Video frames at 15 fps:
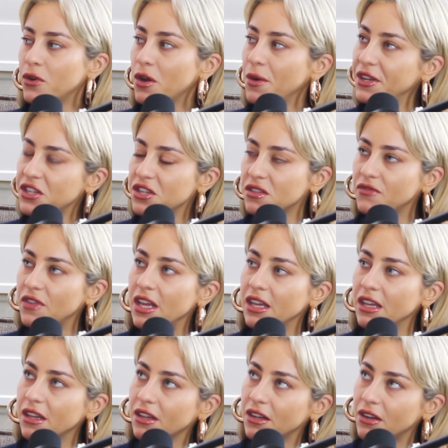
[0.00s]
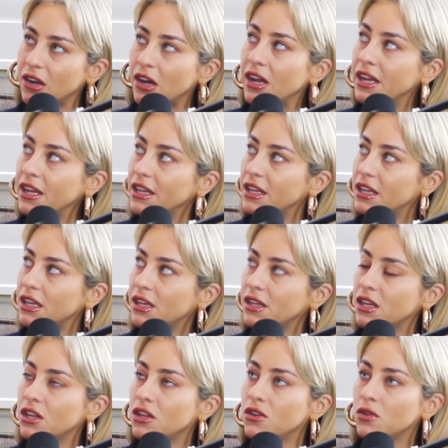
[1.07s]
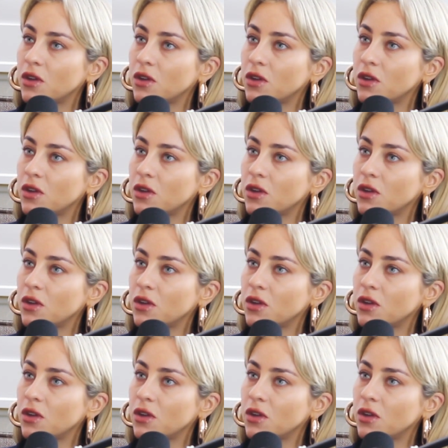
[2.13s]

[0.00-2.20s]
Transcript: no, I just think like in the